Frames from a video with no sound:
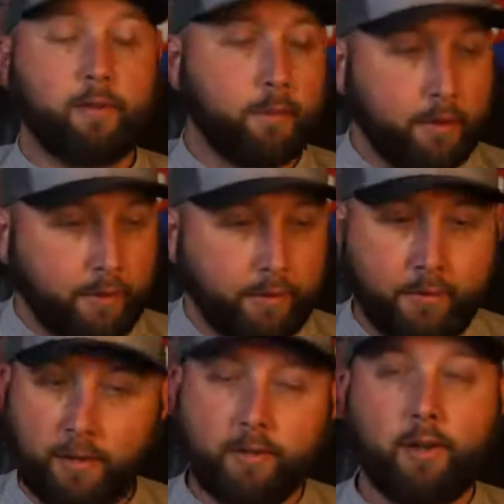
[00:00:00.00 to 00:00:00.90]
them,
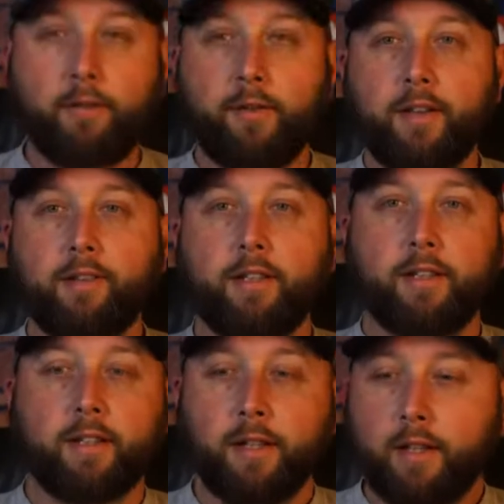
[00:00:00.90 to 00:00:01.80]
because let's all face it,
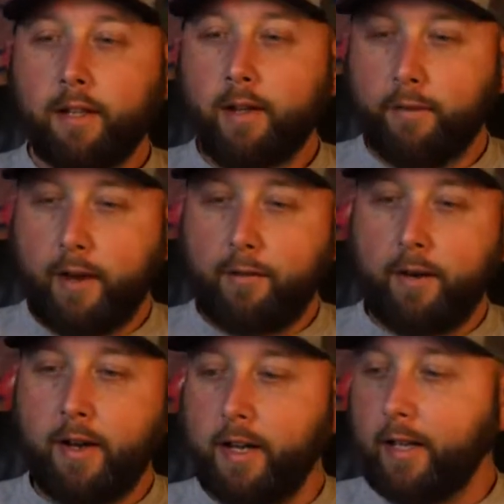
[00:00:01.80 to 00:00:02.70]
if I
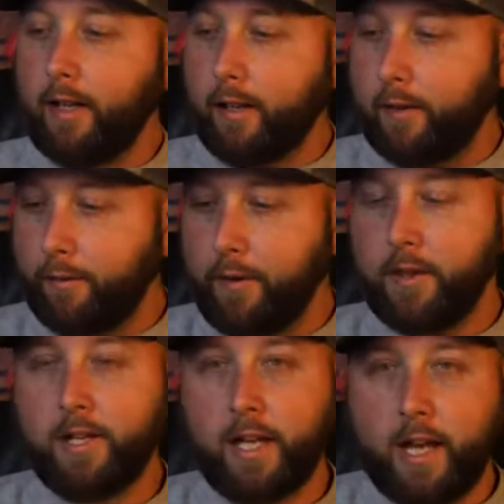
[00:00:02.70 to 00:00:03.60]
find
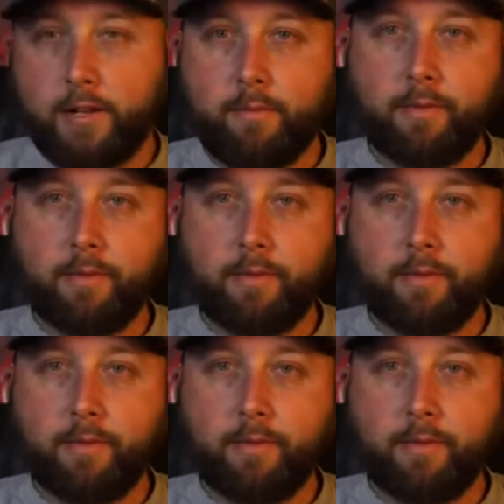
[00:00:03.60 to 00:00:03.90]
fish and catch them,